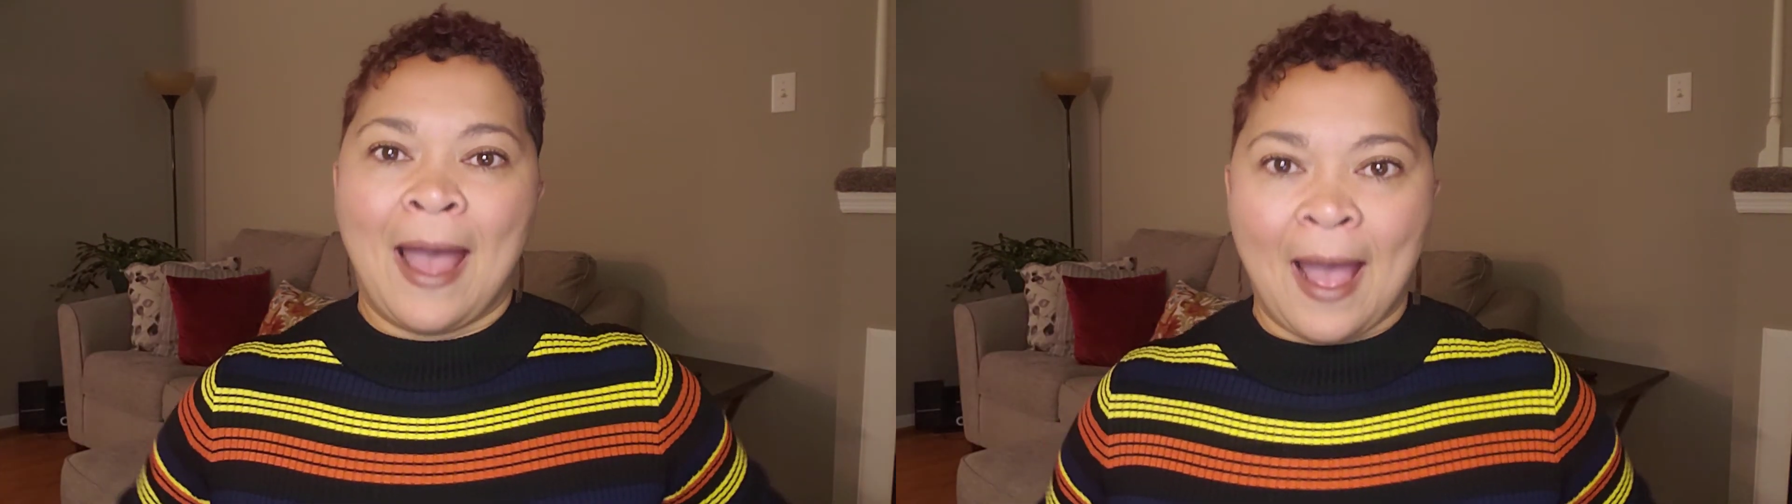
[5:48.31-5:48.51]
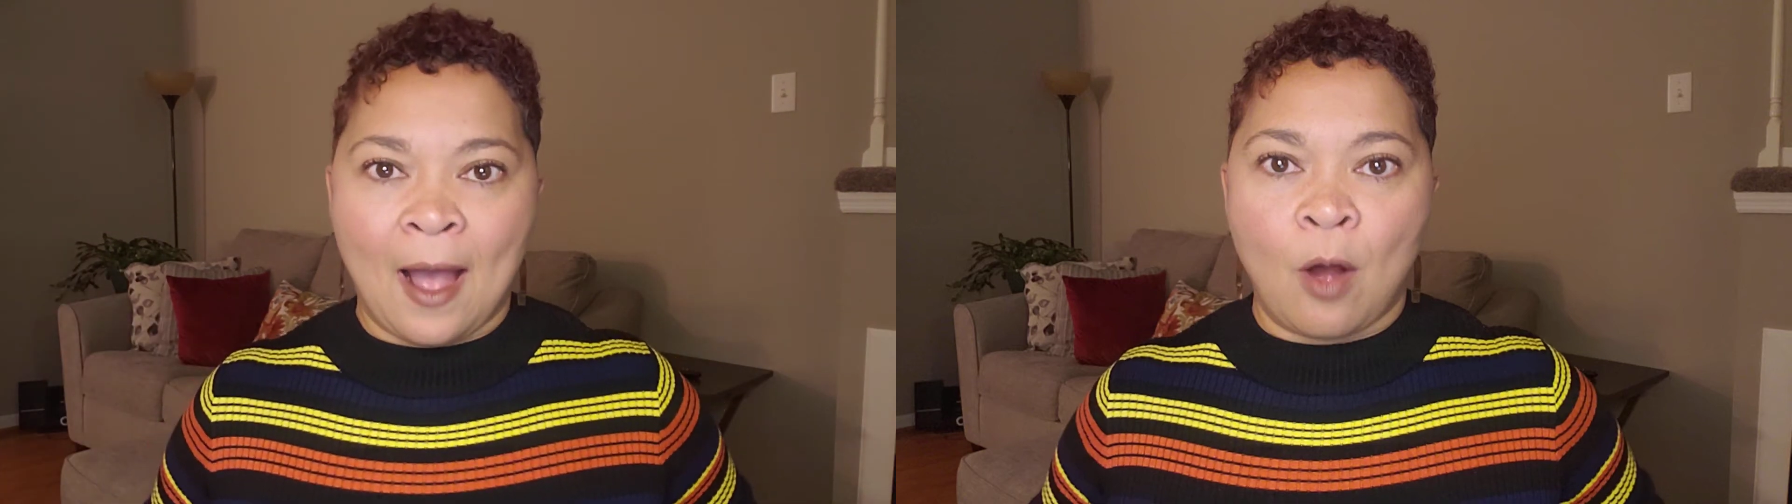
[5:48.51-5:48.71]

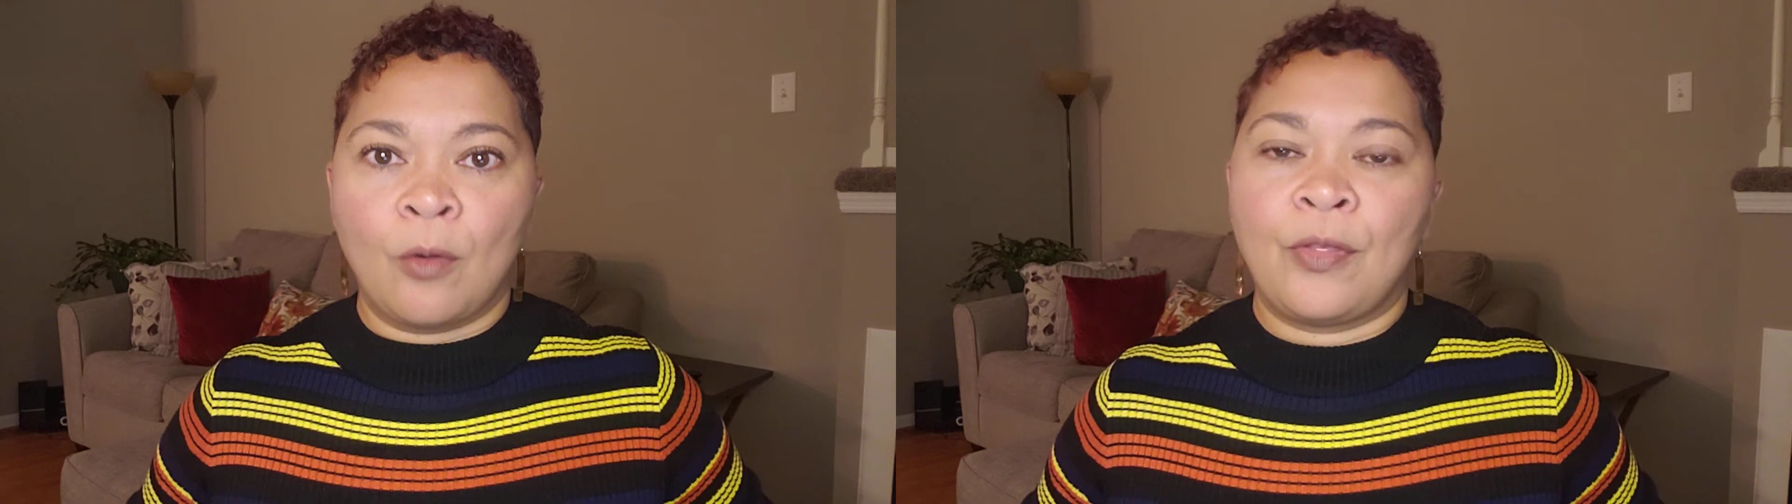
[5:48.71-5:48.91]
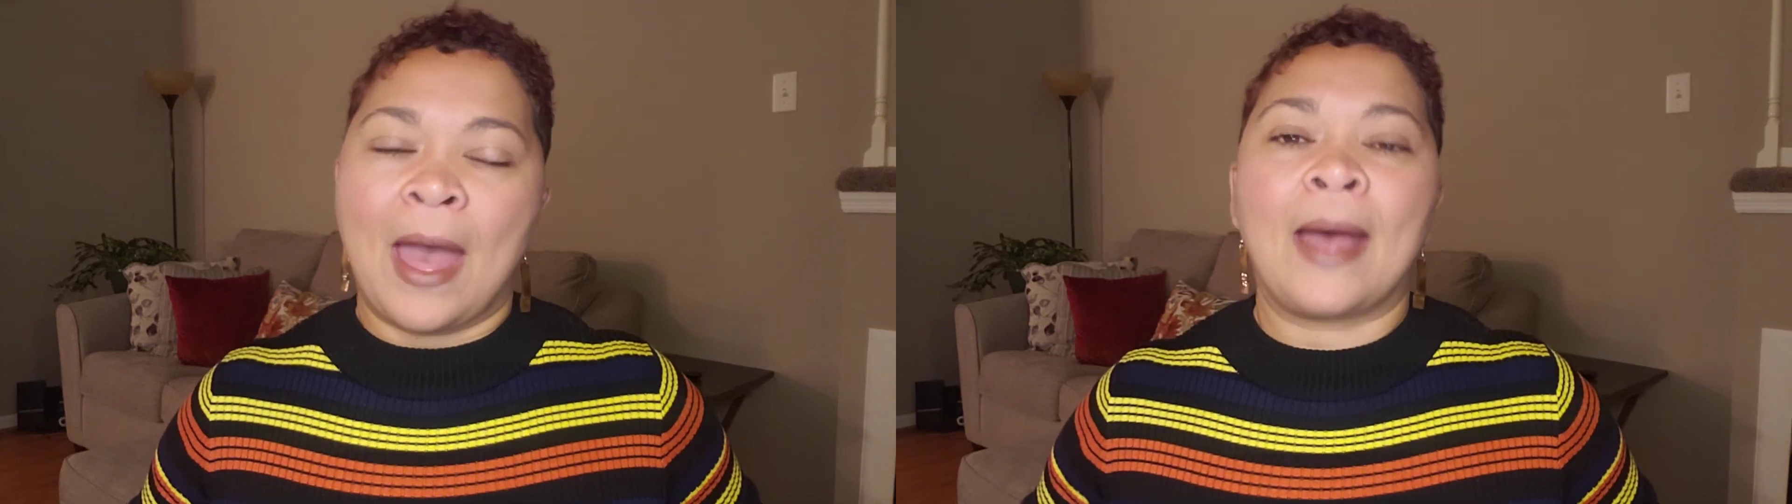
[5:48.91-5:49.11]

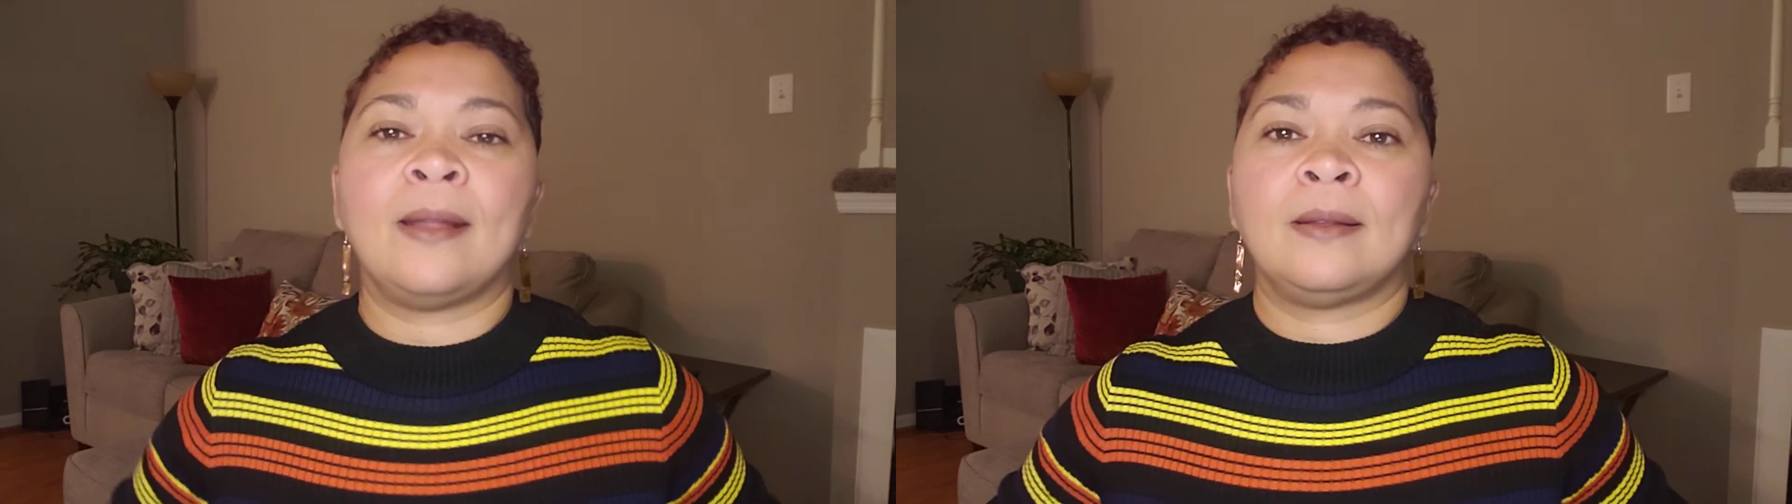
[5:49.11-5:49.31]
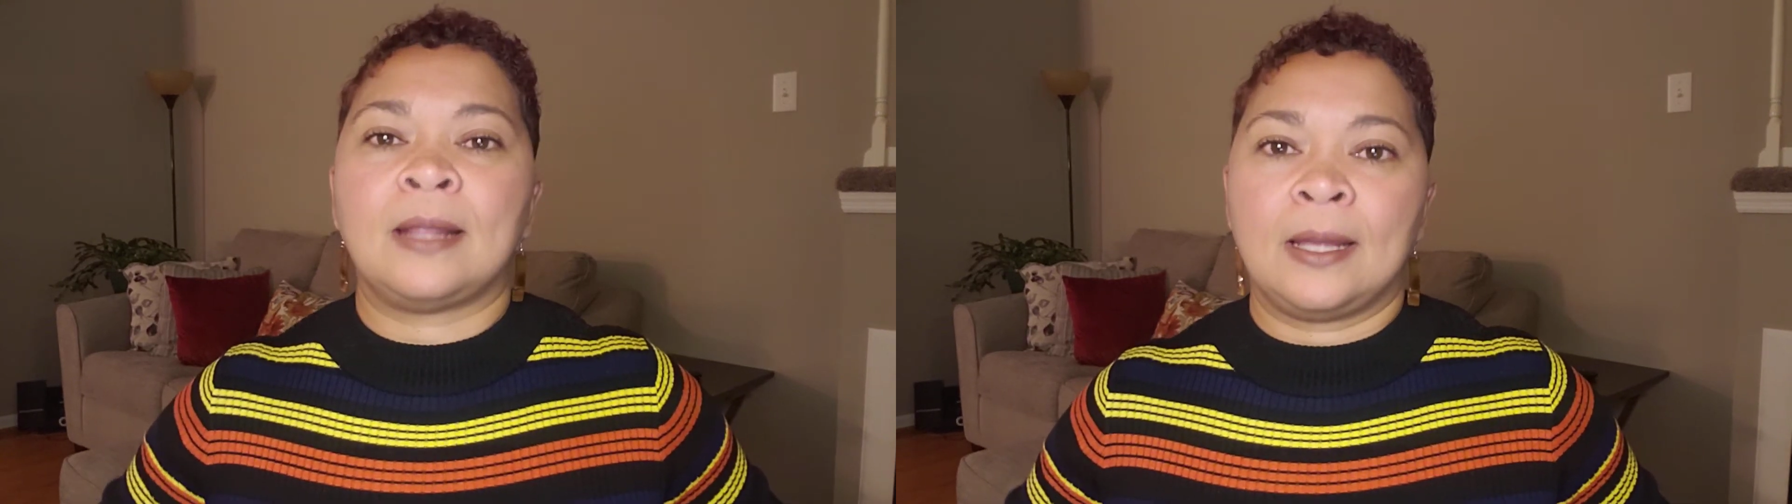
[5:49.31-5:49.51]
how
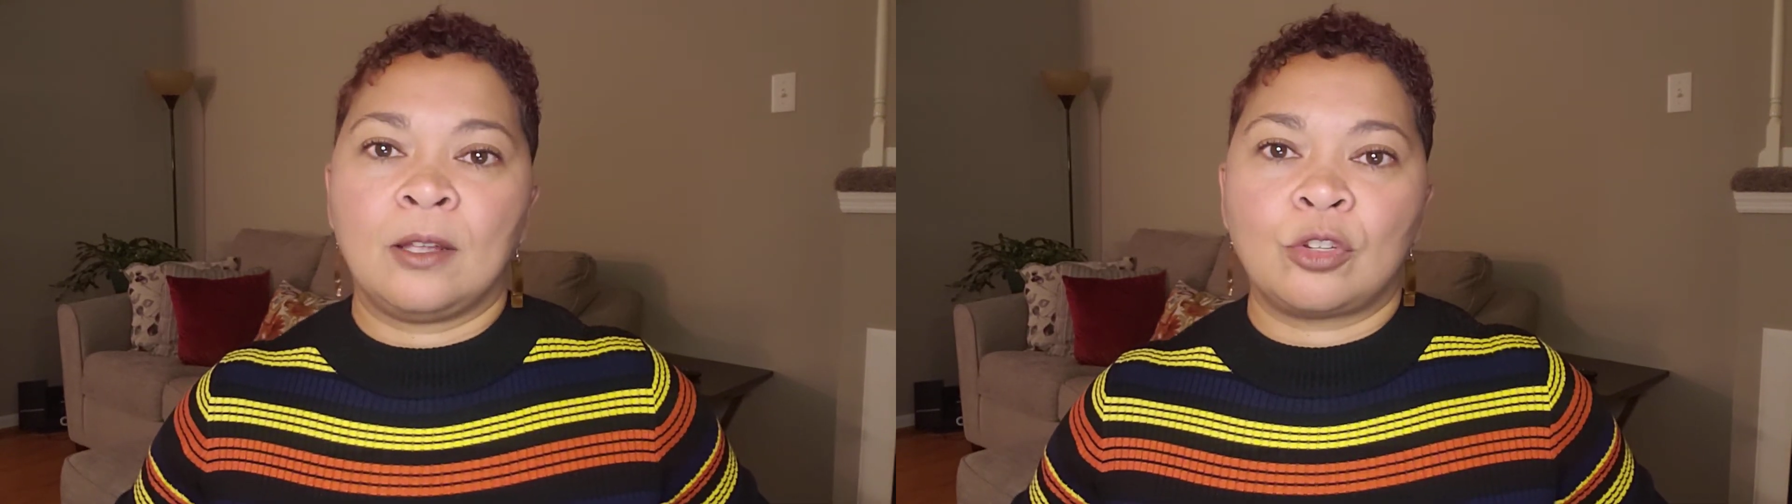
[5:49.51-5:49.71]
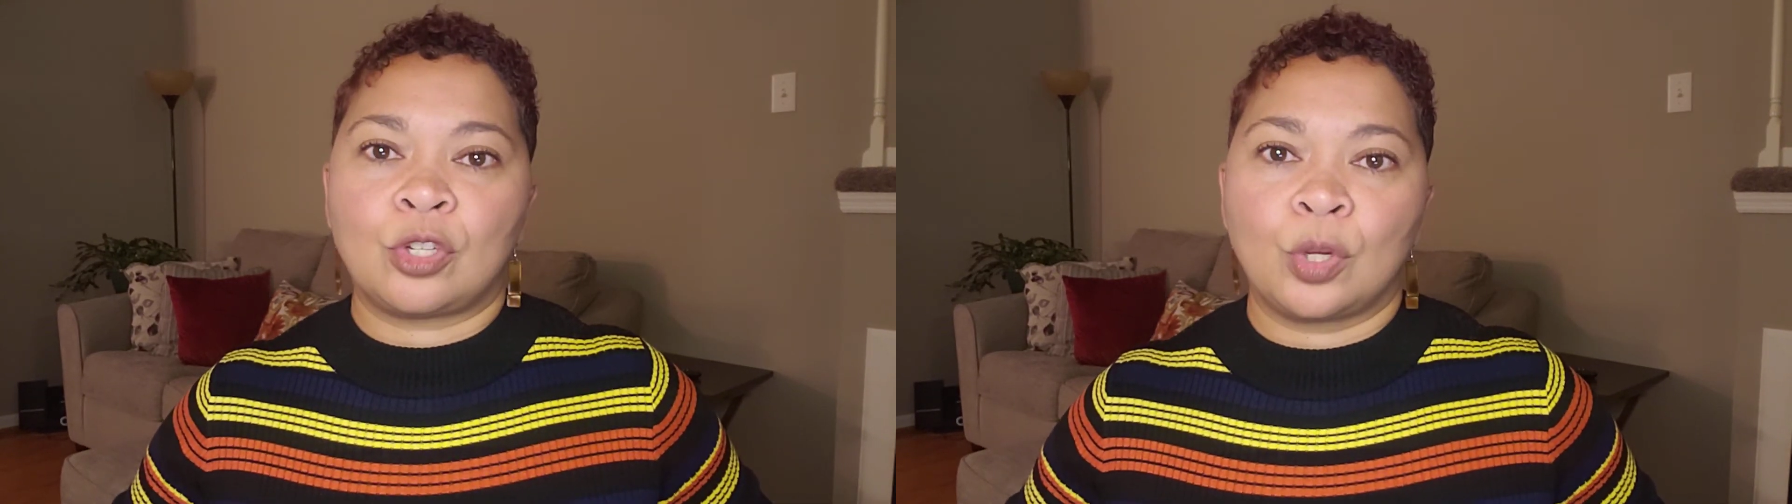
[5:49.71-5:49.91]
that
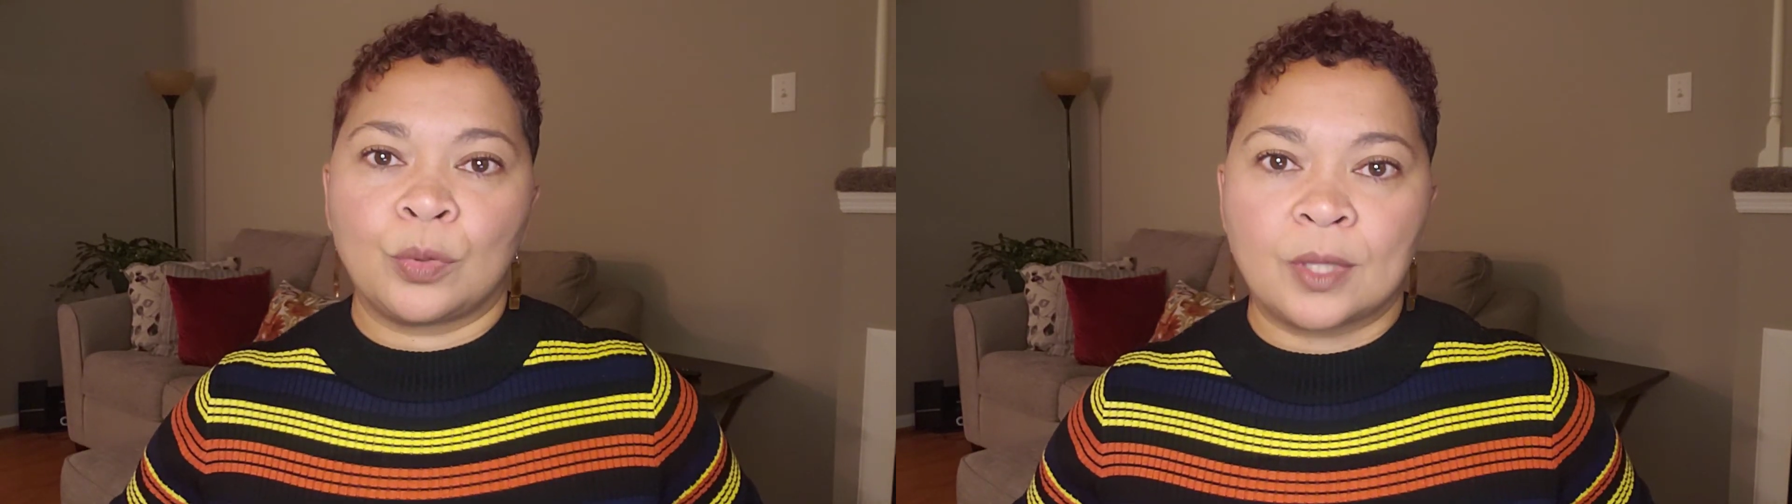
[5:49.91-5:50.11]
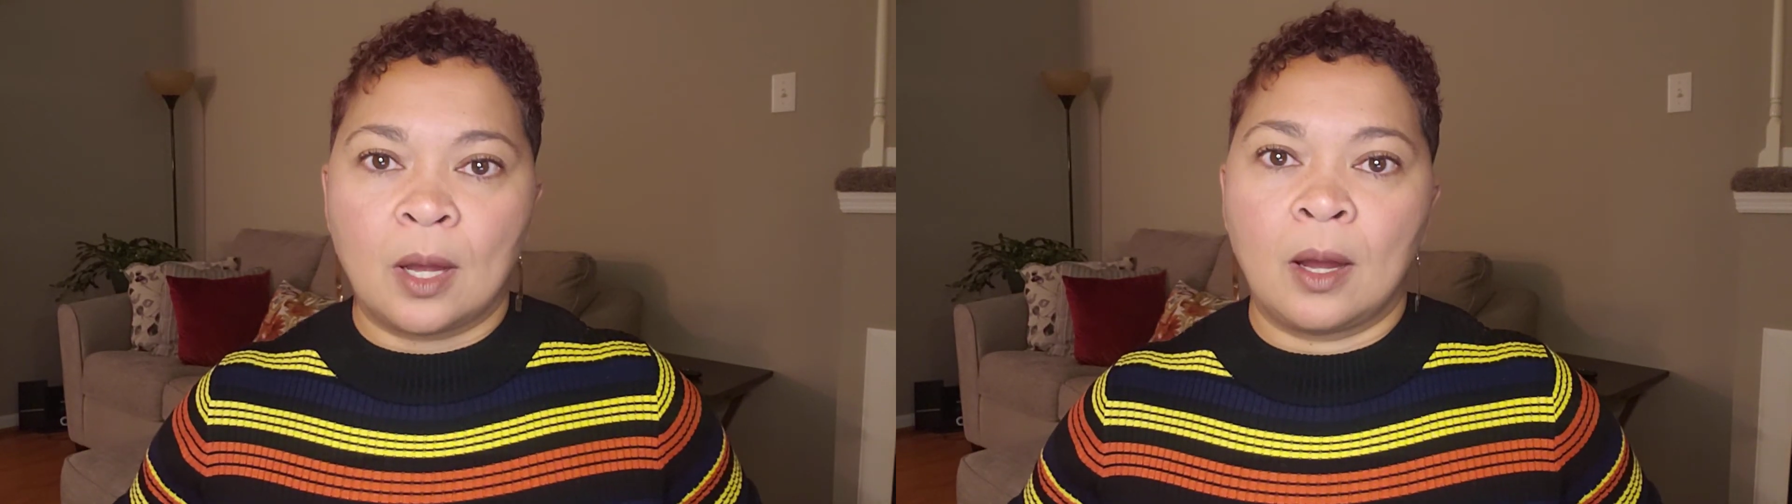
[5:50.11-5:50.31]
thing
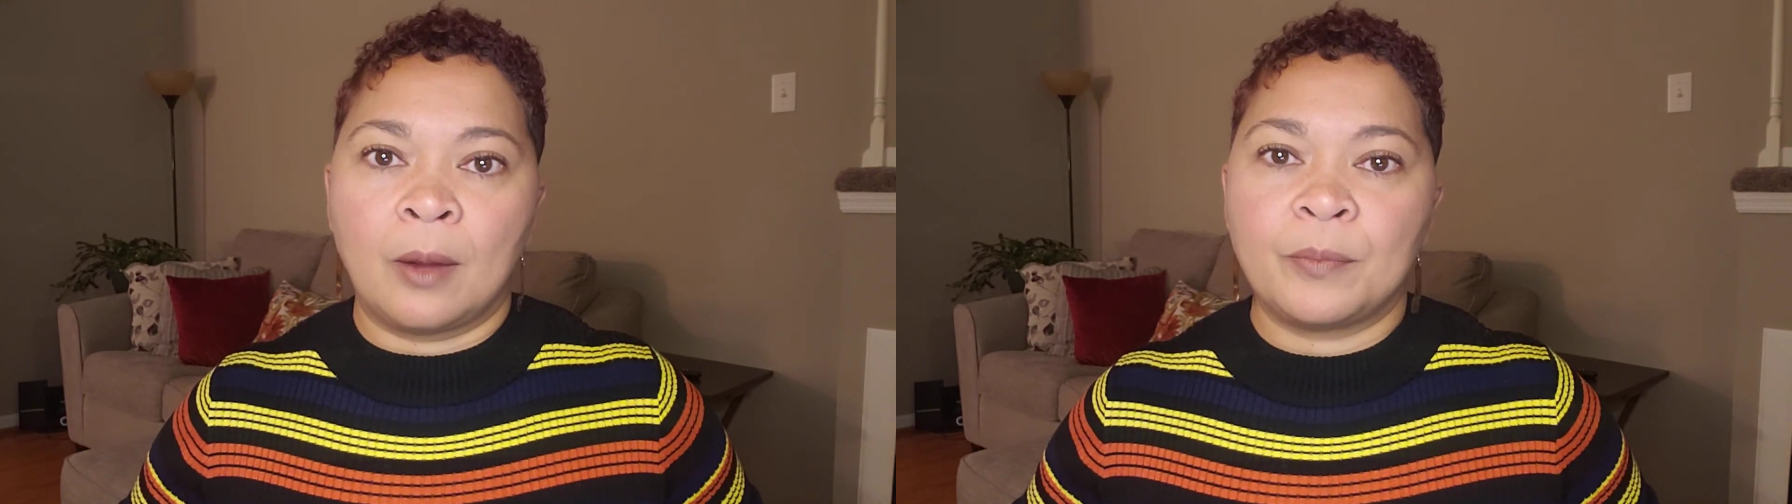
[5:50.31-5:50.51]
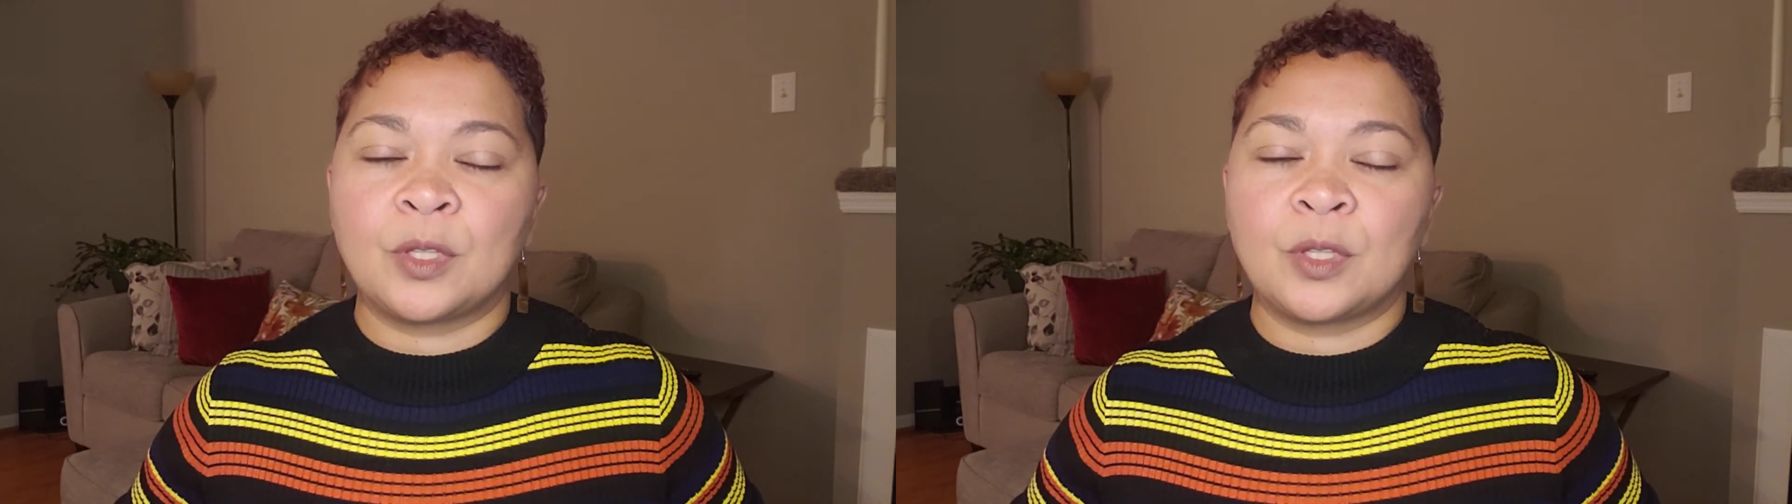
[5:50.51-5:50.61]
shows up.